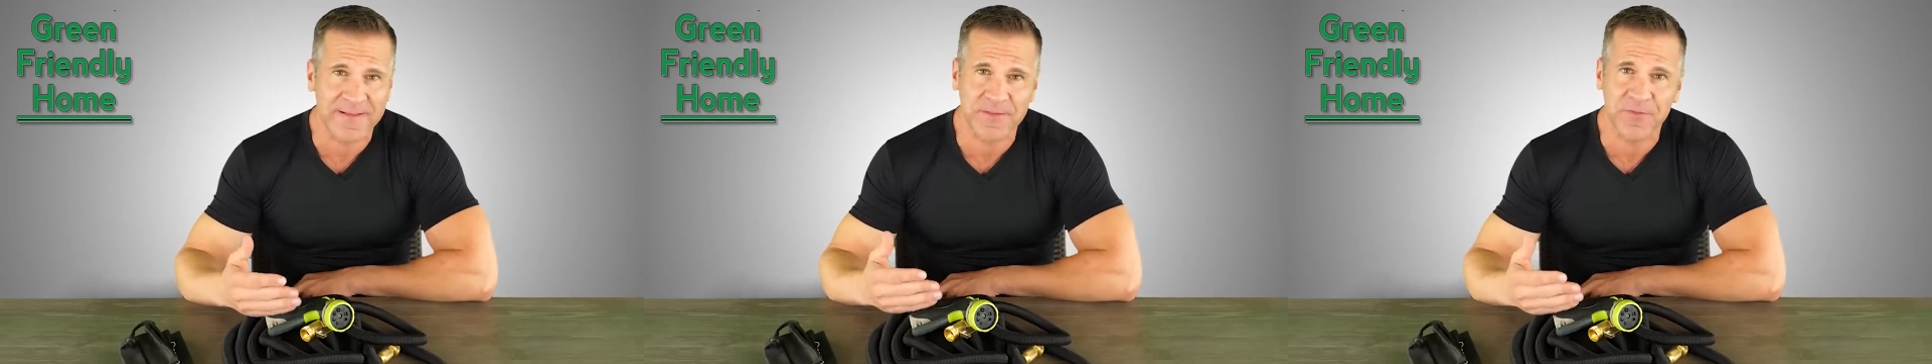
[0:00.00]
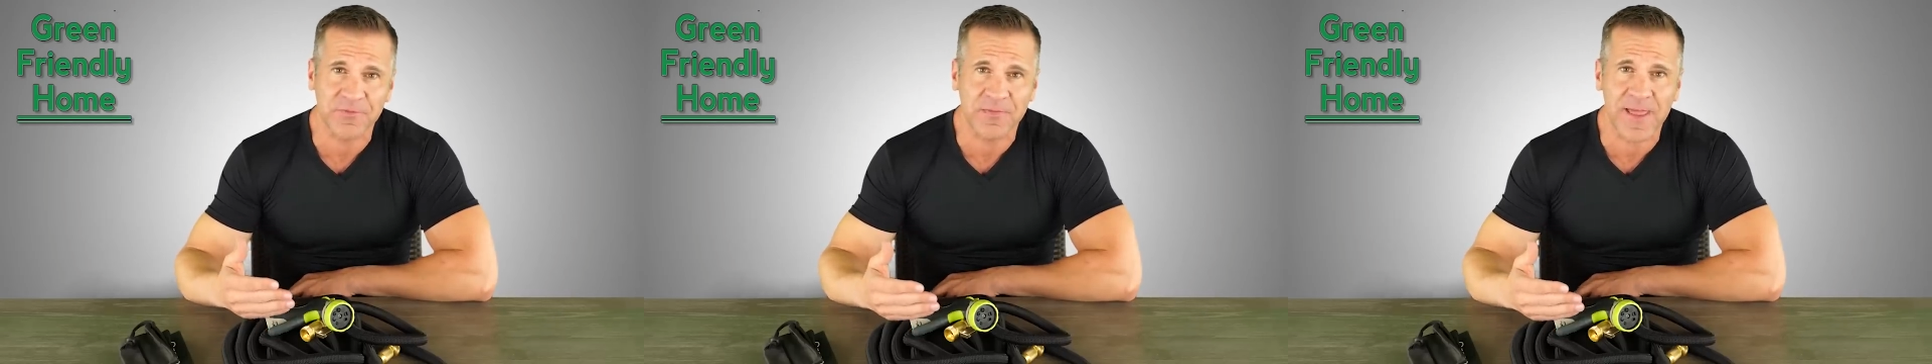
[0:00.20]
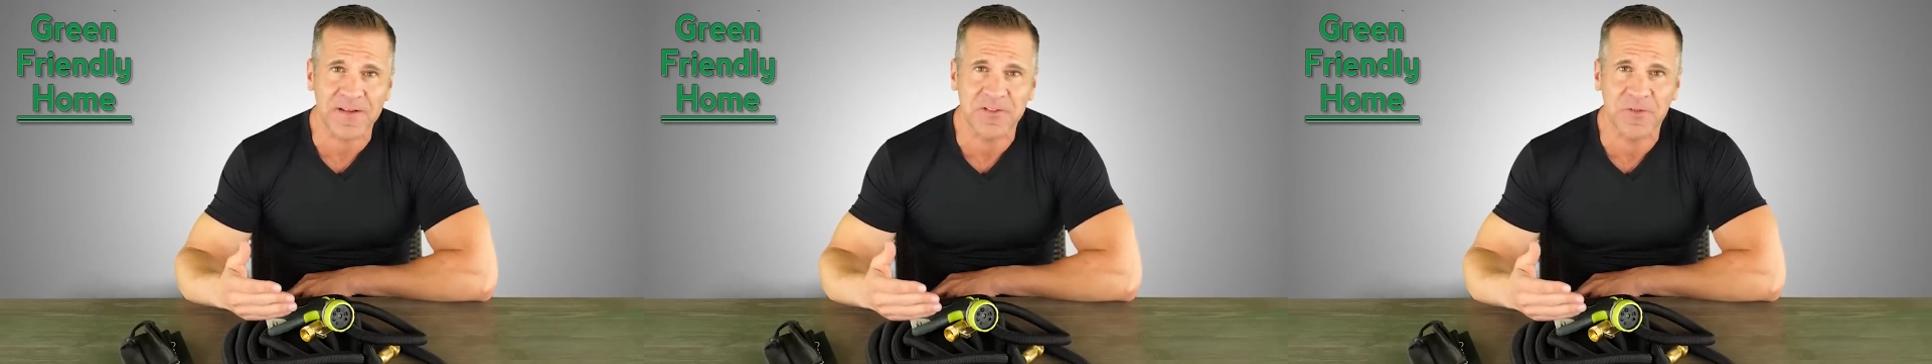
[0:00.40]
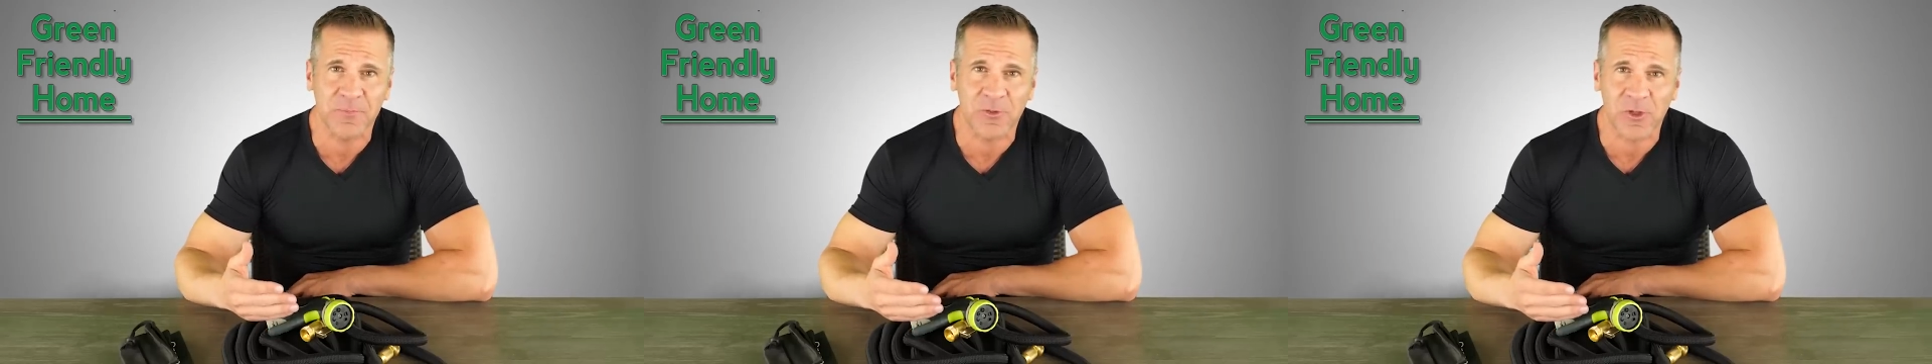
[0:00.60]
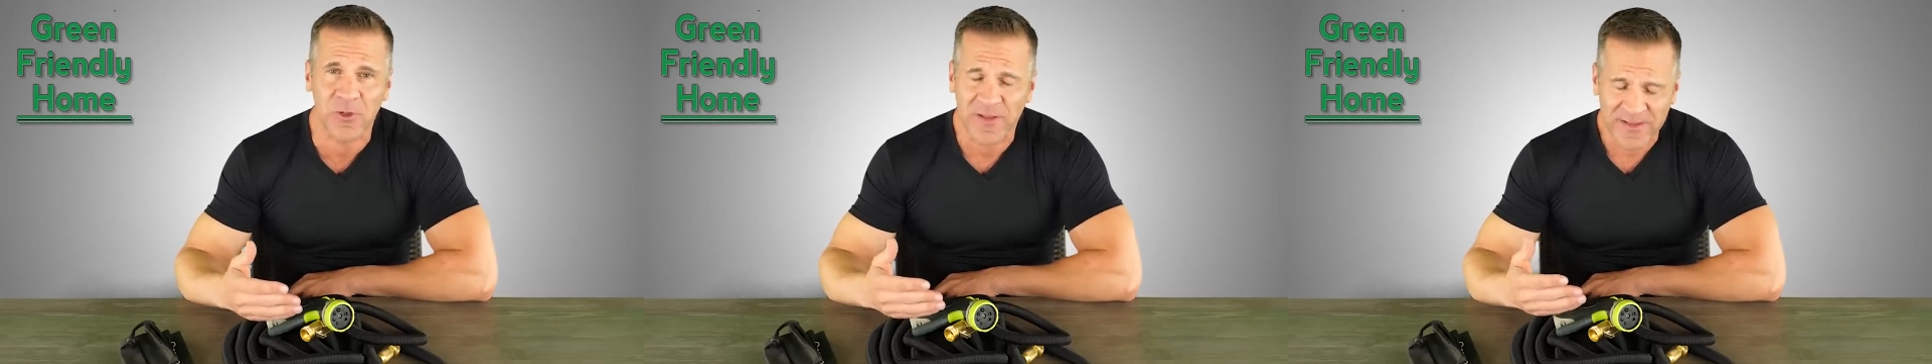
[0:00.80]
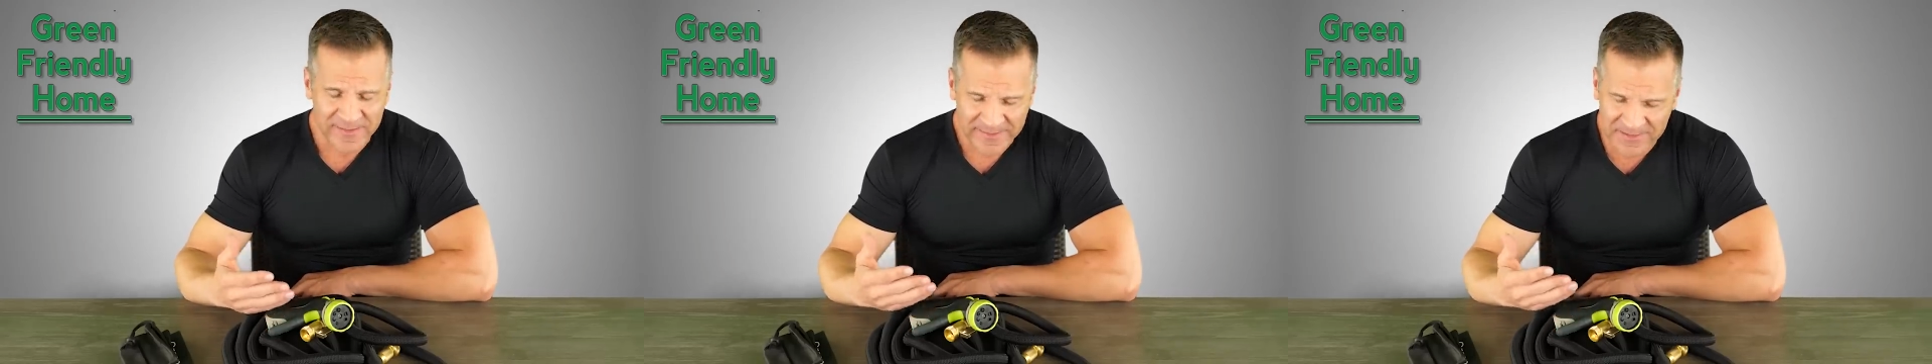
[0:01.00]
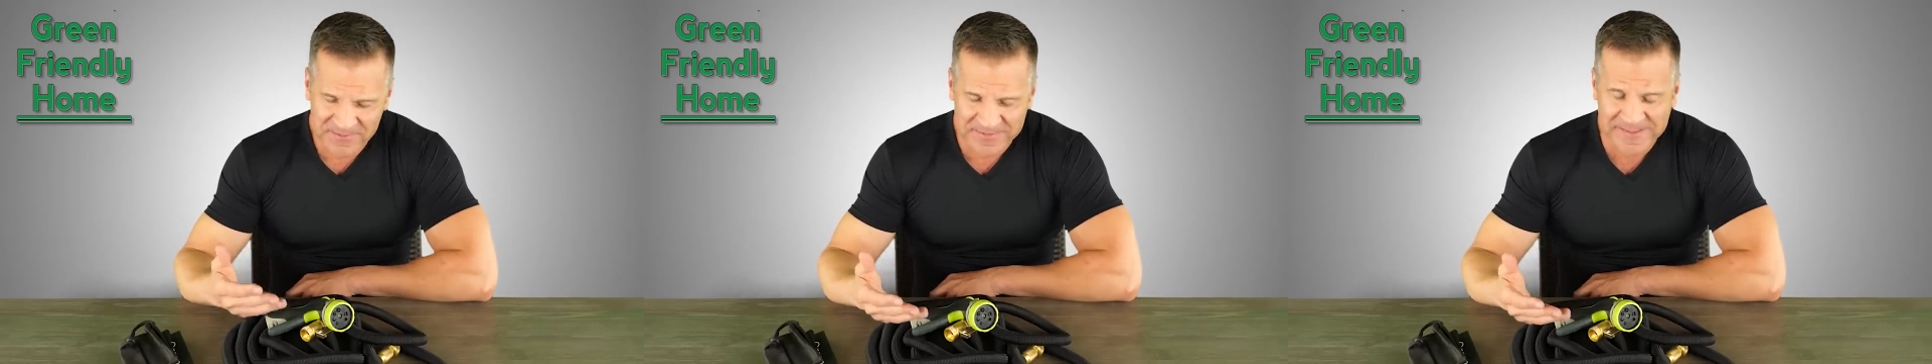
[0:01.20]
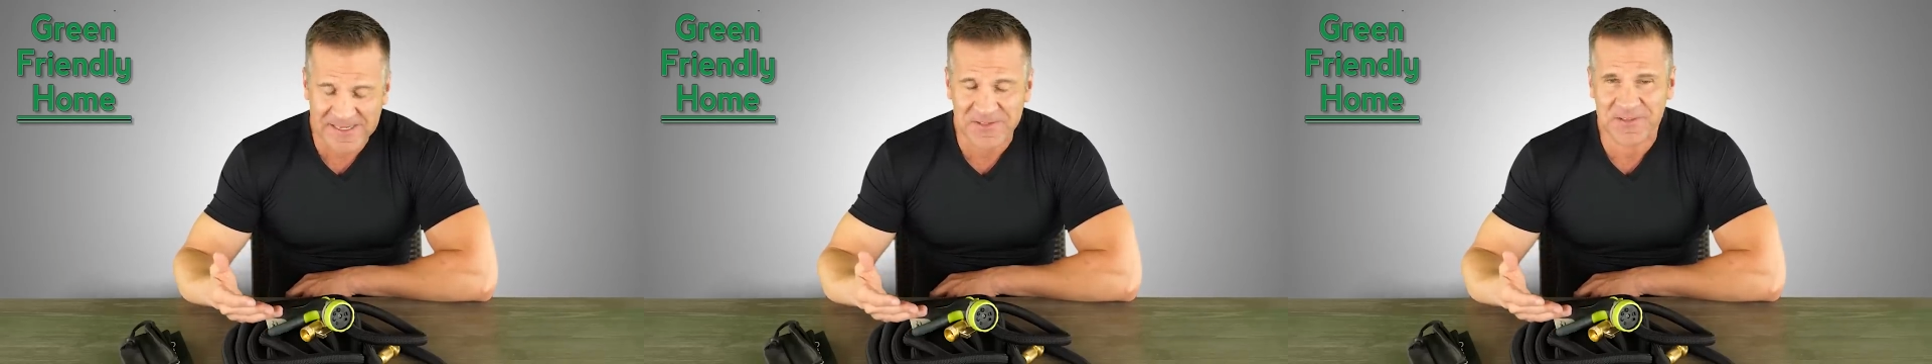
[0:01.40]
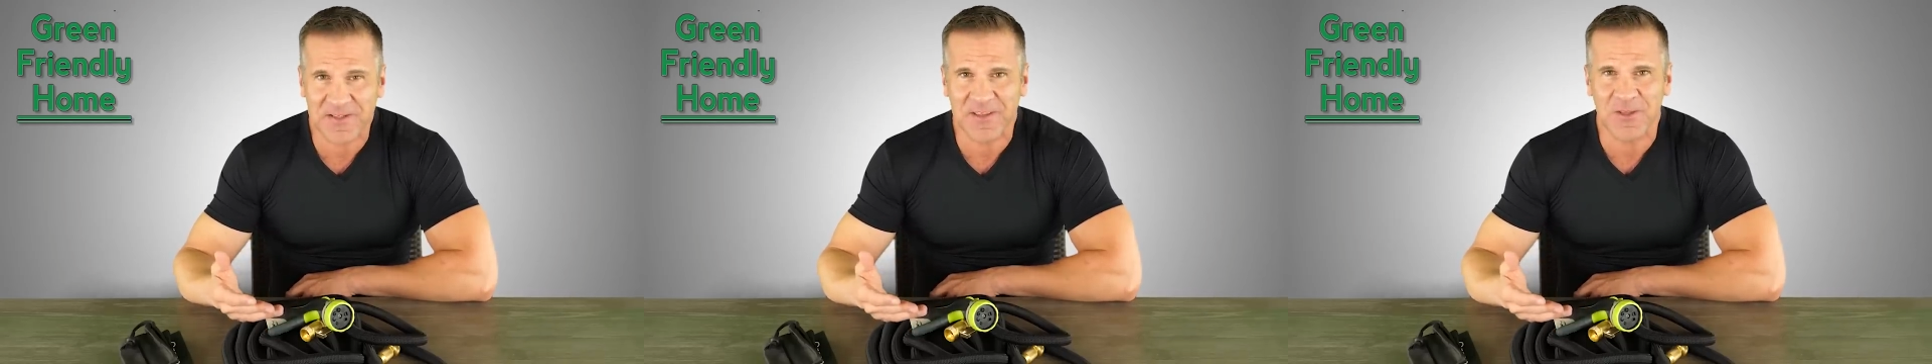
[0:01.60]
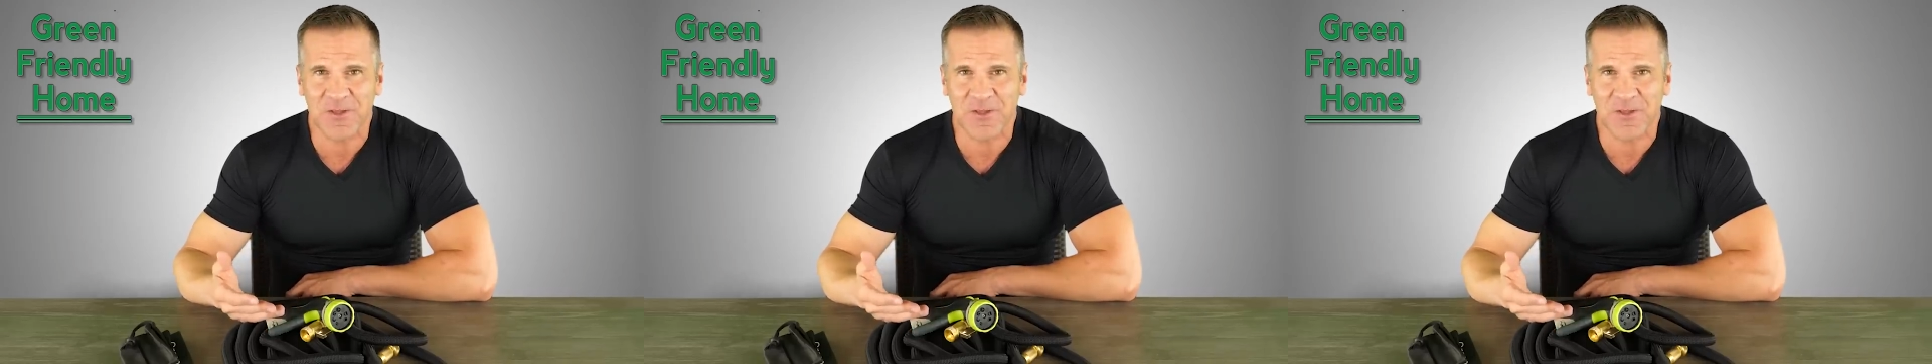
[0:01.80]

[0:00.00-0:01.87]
it's flexible, it's easy to